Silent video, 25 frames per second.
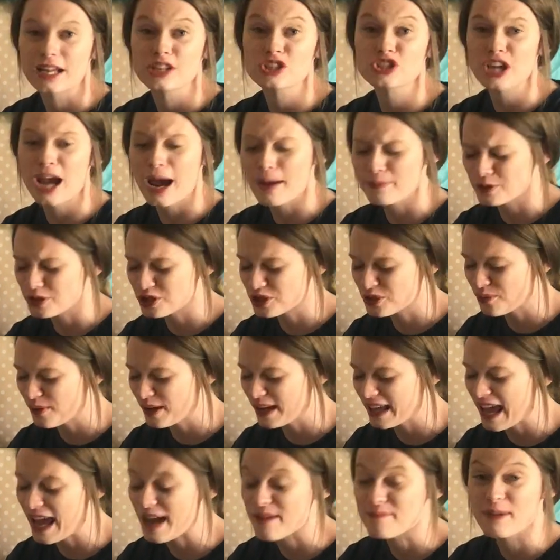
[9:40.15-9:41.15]
chapter
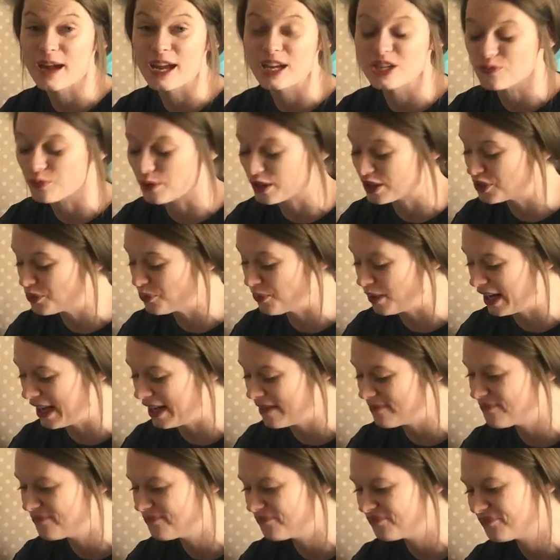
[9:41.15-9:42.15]
28, page
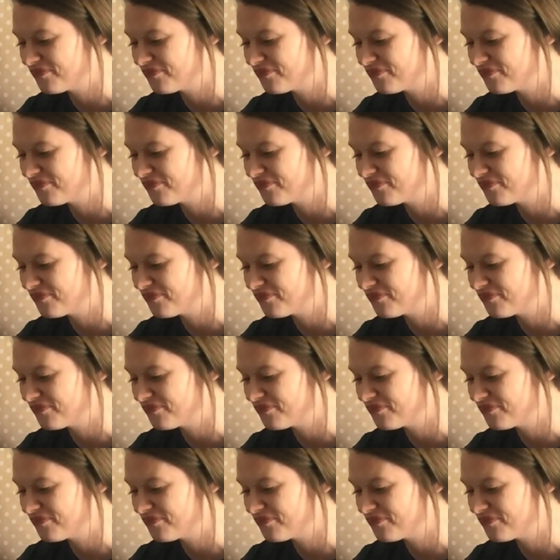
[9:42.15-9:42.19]
120.